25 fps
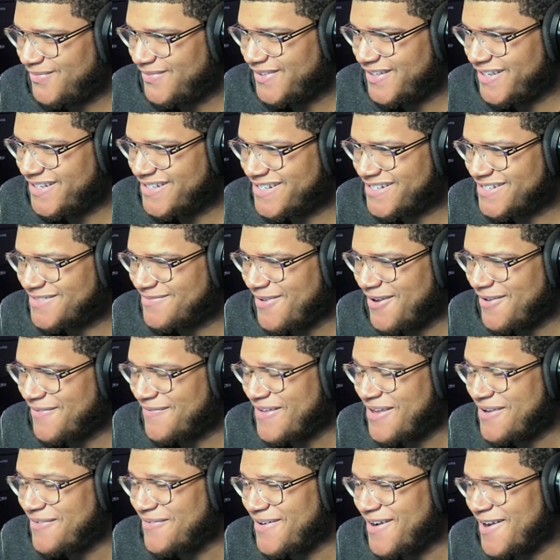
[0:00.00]
This is my
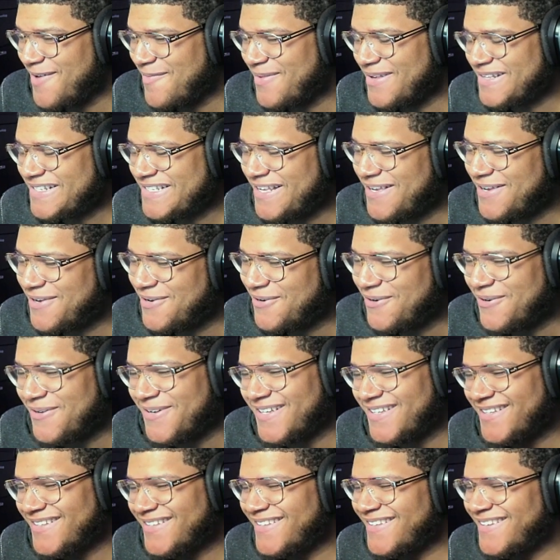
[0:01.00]
favorite
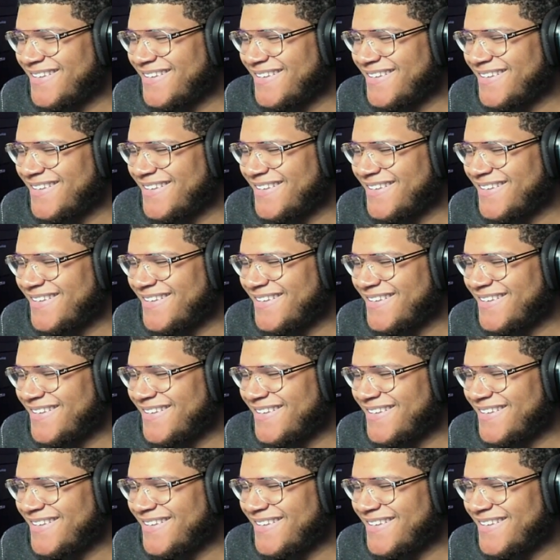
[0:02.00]
episode.